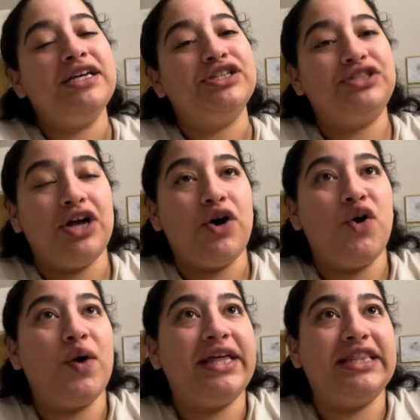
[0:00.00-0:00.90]

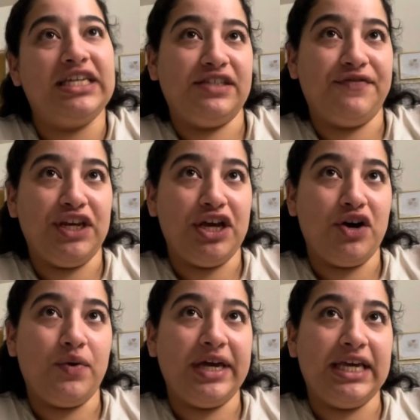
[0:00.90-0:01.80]
So this
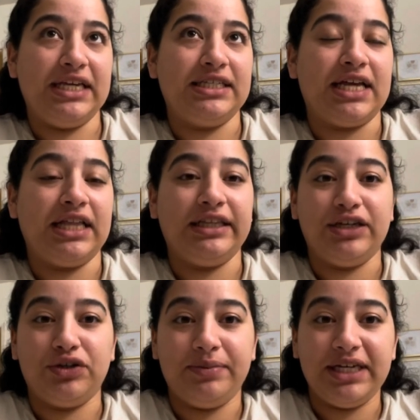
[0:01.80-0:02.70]
video is a
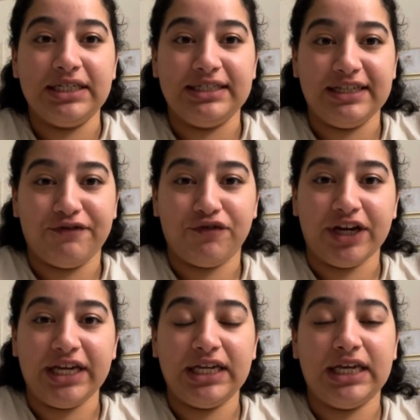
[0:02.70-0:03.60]
little bit different.